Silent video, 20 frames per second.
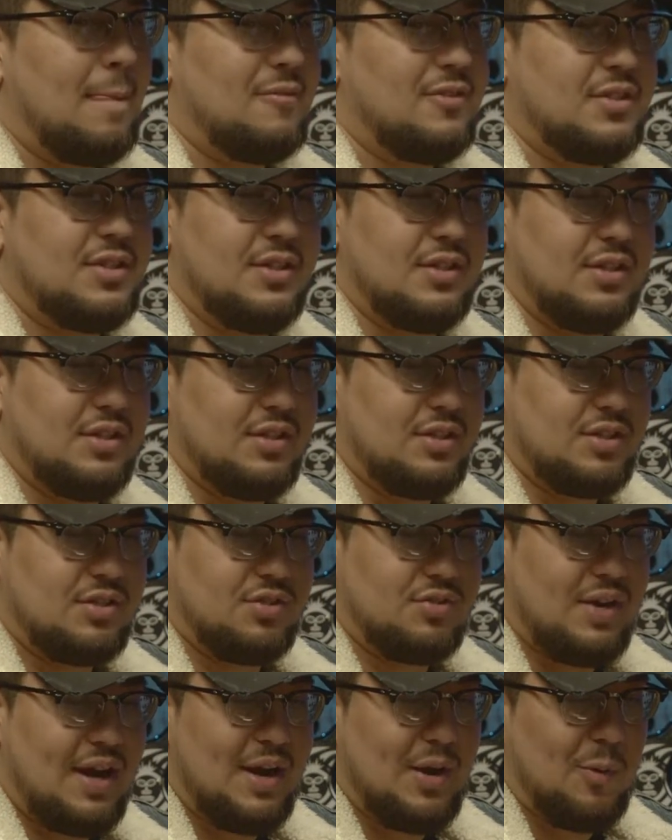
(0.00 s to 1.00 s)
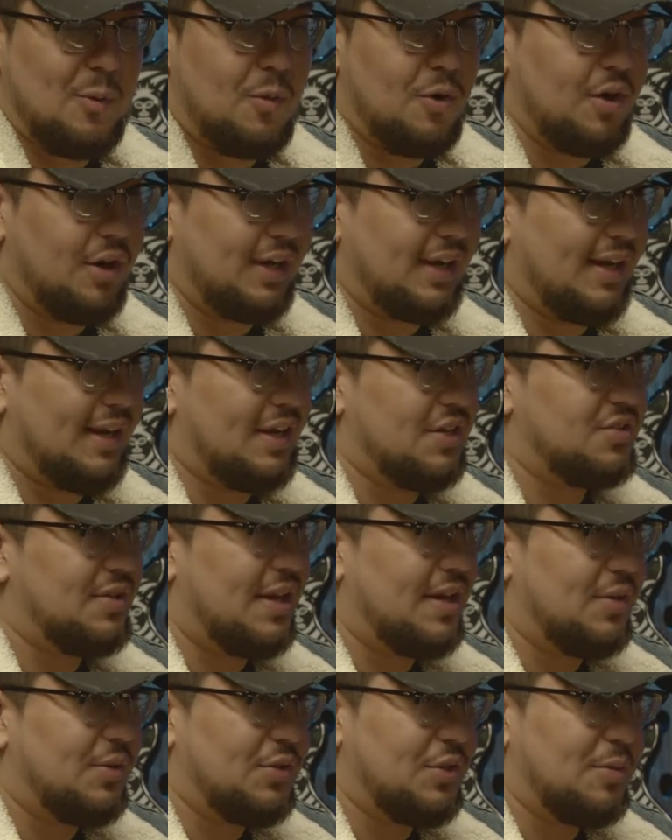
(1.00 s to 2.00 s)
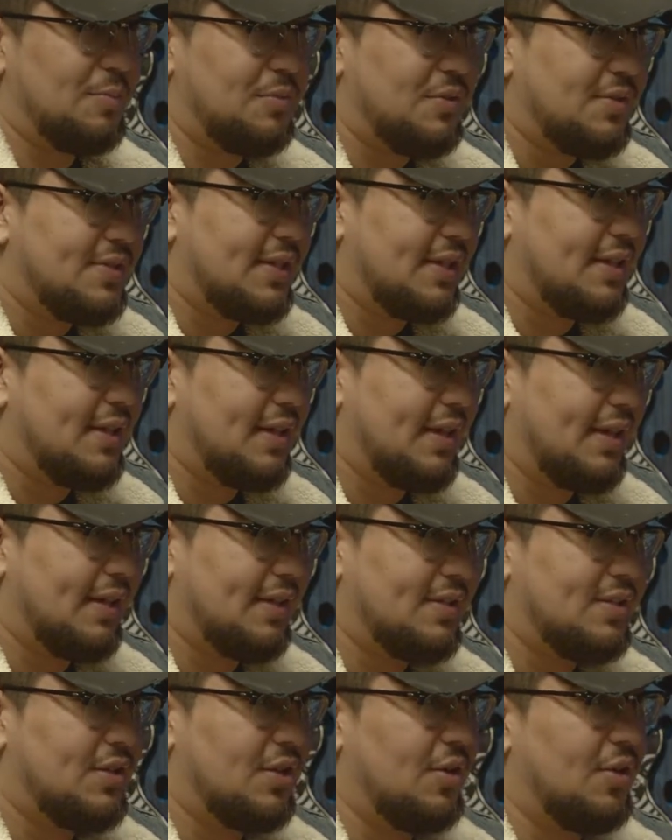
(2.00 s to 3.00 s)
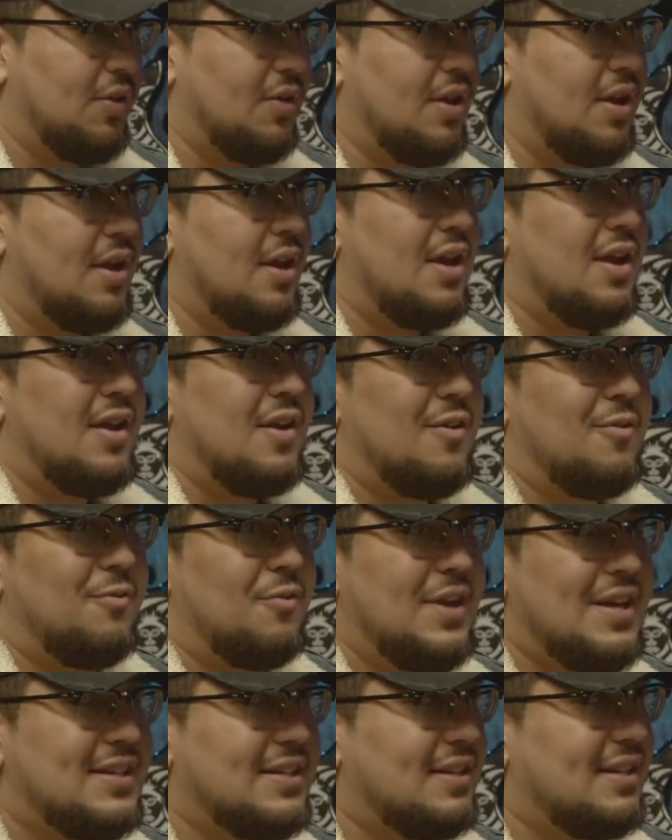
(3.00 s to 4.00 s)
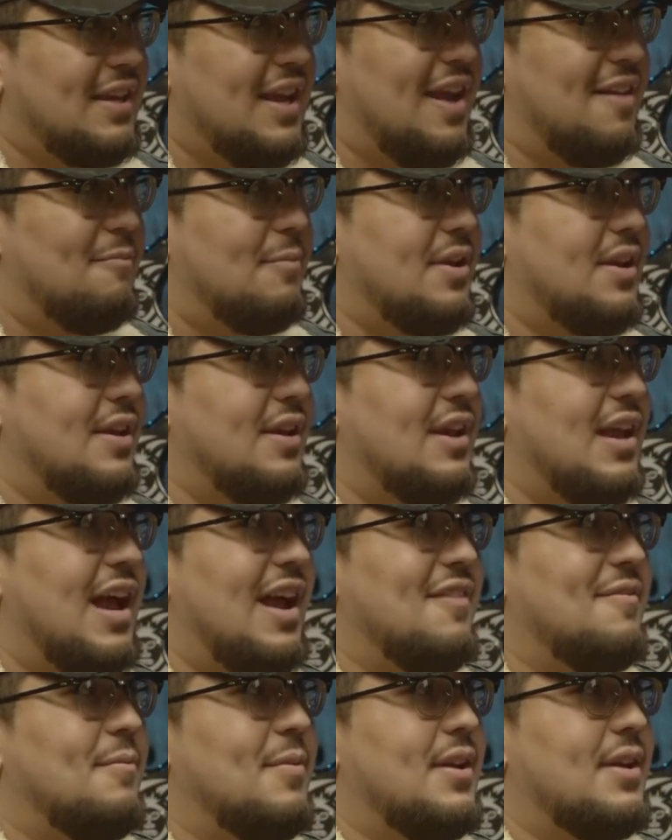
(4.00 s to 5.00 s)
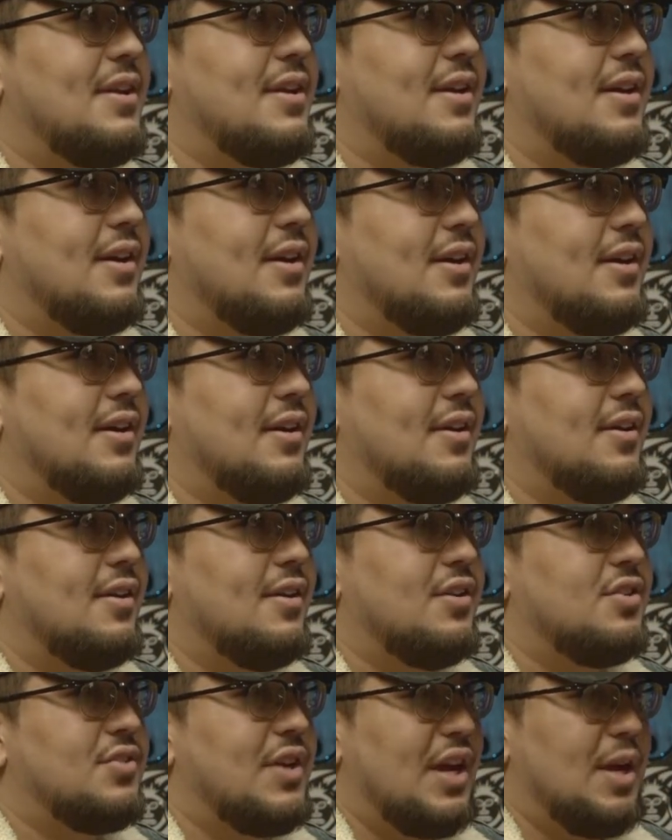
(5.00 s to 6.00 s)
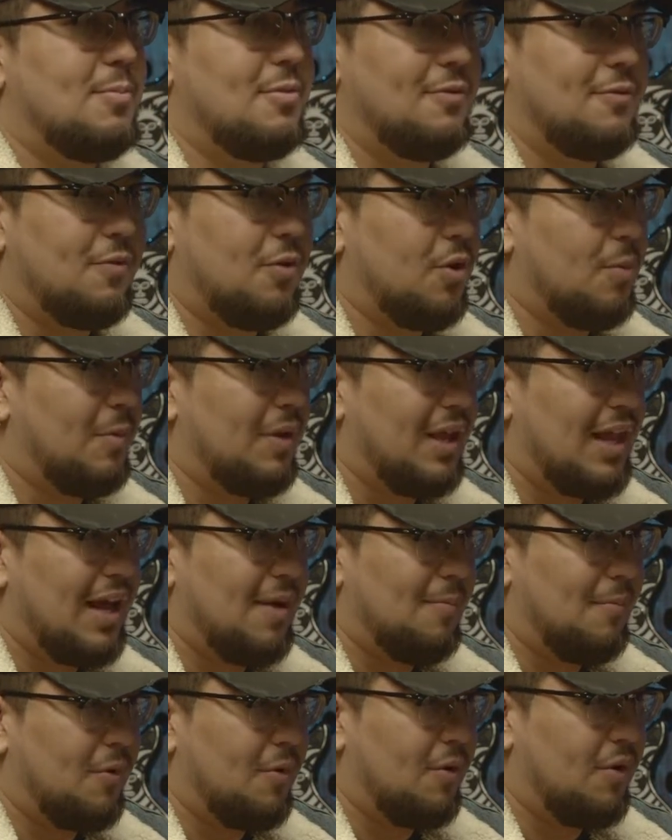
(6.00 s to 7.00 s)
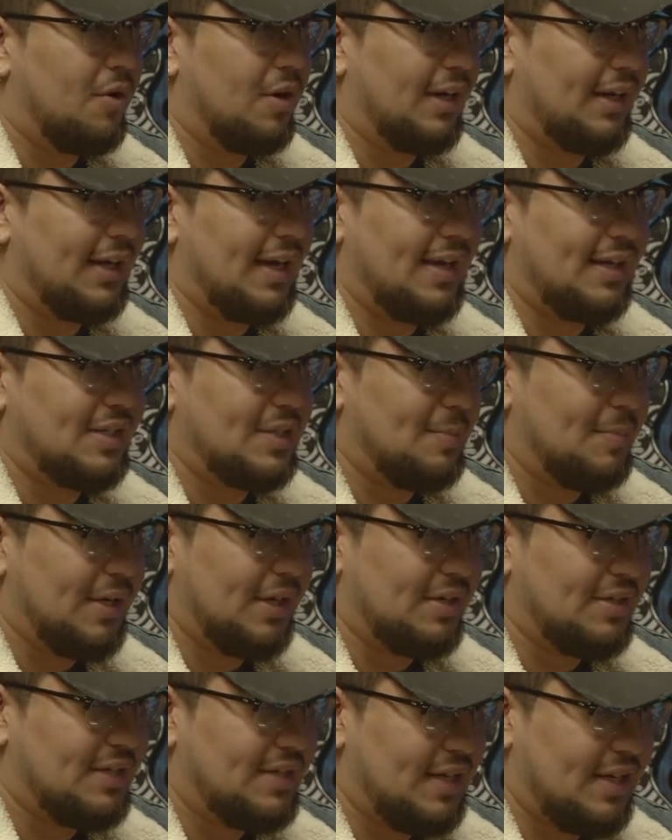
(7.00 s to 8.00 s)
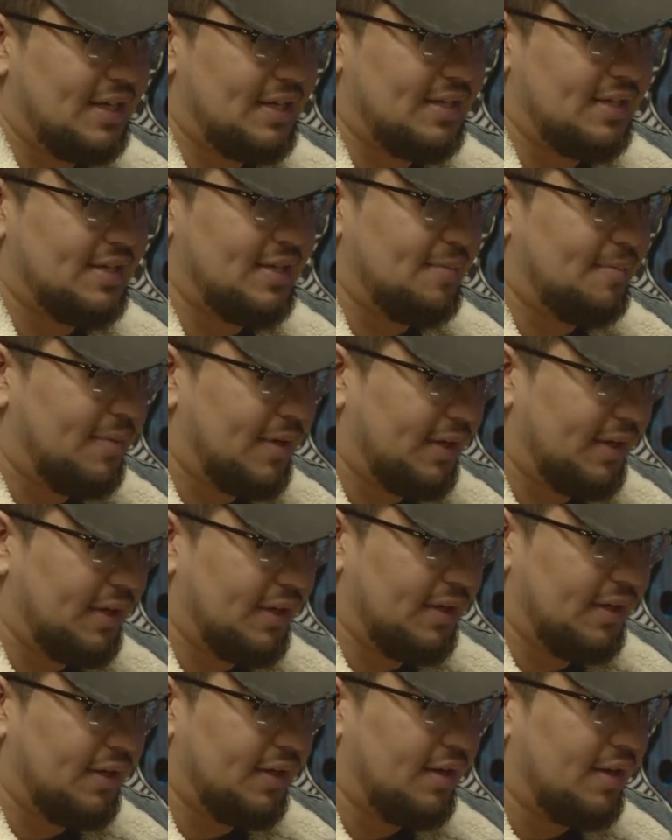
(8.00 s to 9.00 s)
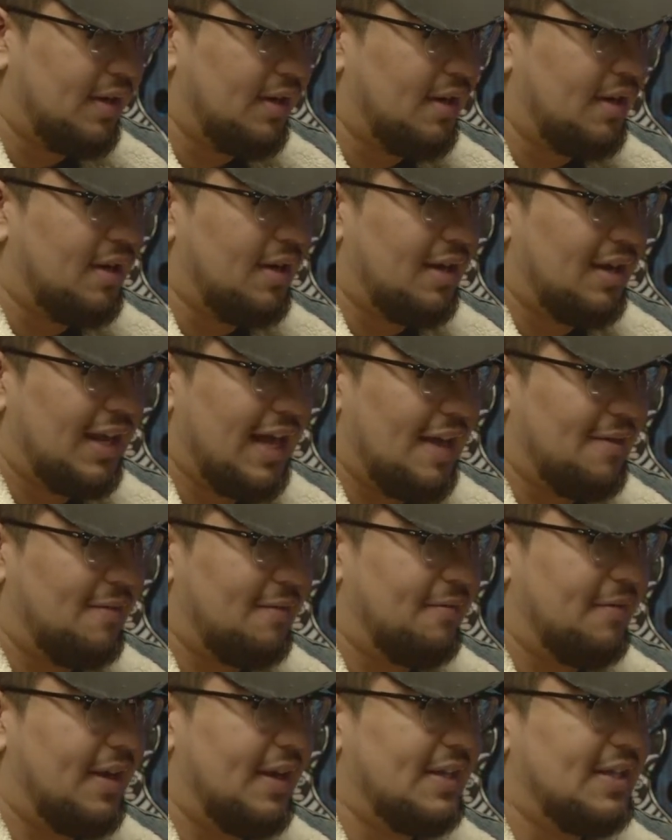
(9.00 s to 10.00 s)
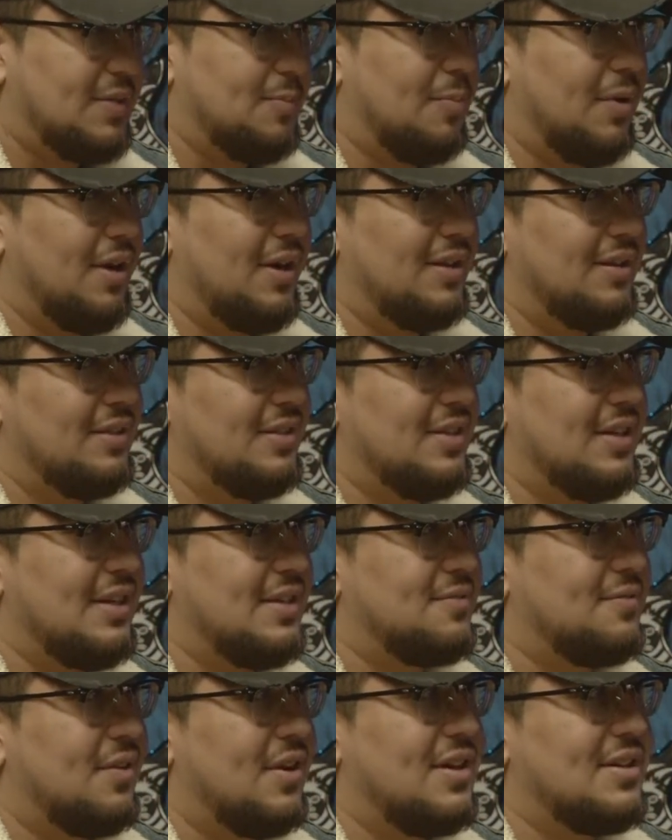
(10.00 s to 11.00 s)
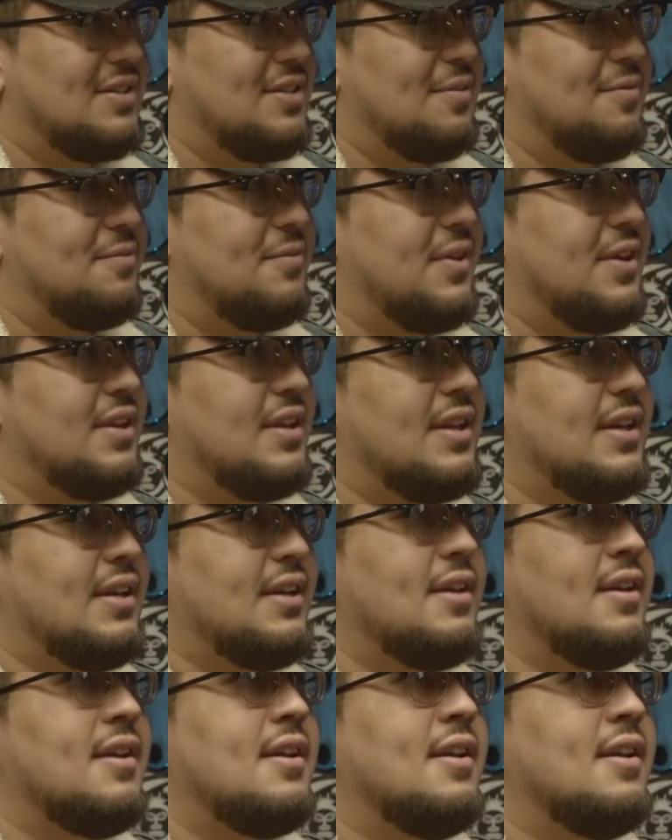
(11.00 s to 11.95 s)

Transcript: to try to work and then try to do your music thing. So recently I've been trying to perform a lot more and getting to bigger stages and bigger live events. But as far as the feeling,